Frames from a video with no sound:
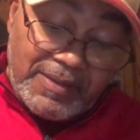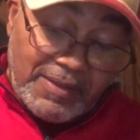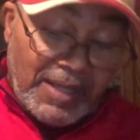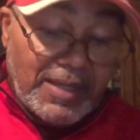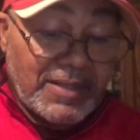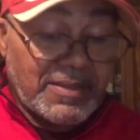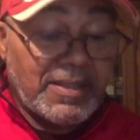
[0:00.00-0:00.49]

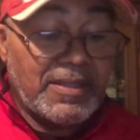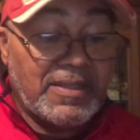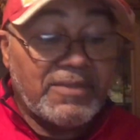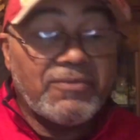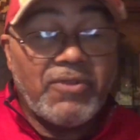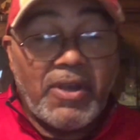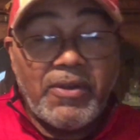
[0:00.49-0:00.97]
Like I said,
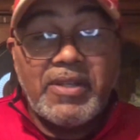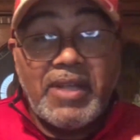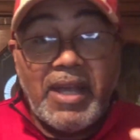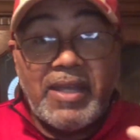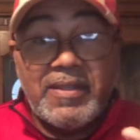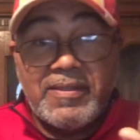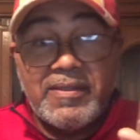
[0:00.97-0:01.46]
it's very
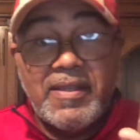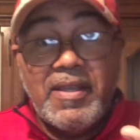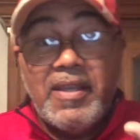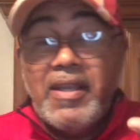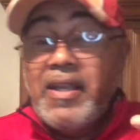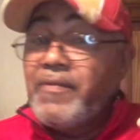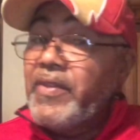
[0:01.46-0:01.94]
nice.
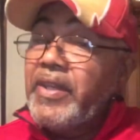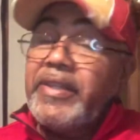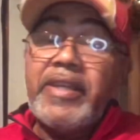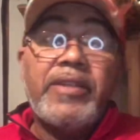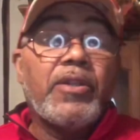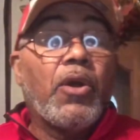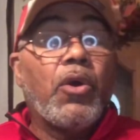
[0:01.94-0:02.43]
Didn't
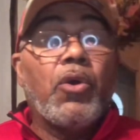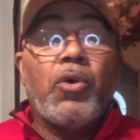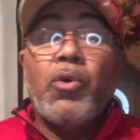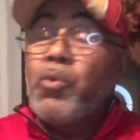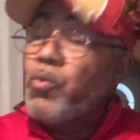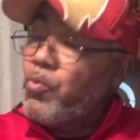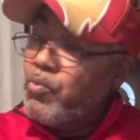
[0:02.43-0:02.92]
get
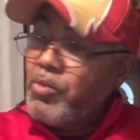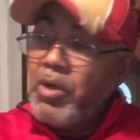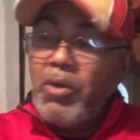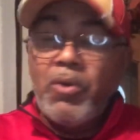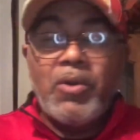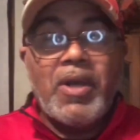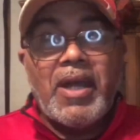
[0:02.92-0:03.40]
no
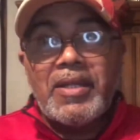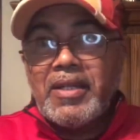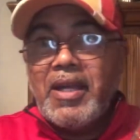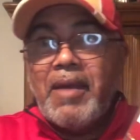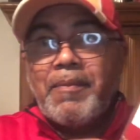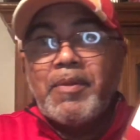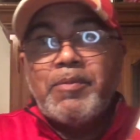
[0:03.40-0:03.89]
no kind of
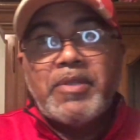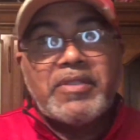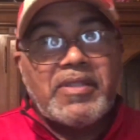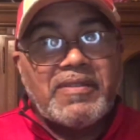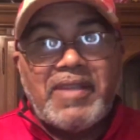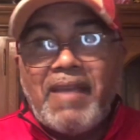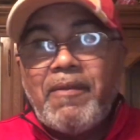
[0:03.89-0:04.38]
compliments
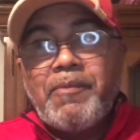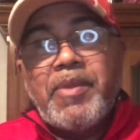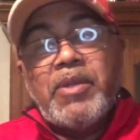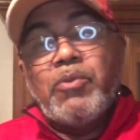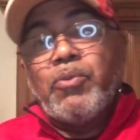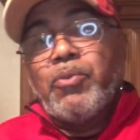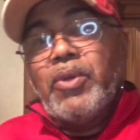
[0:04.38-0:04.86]
because I haven't
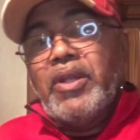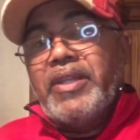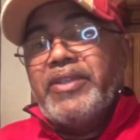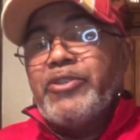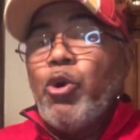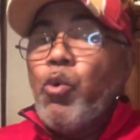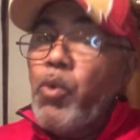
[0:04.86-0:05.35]
been really
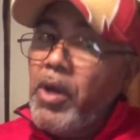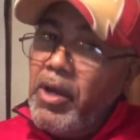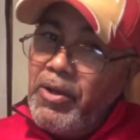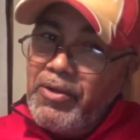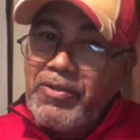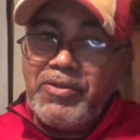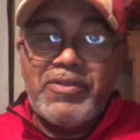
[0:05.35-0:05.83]

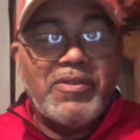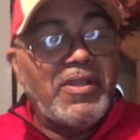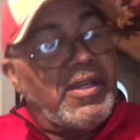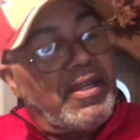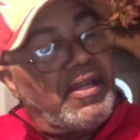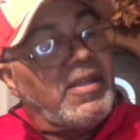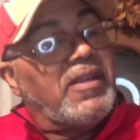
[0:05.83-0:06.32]
nowhere
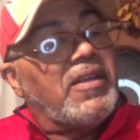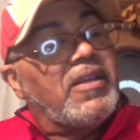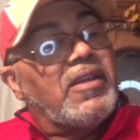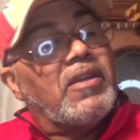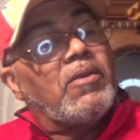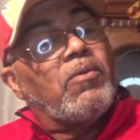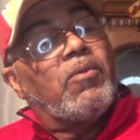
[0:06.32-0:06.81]

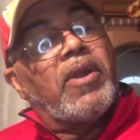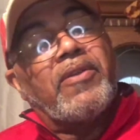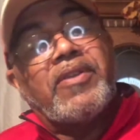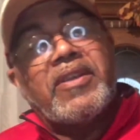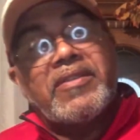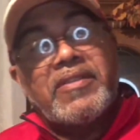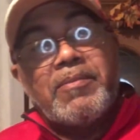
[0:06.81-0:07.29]
wearing
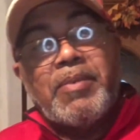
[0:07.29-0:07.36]
this.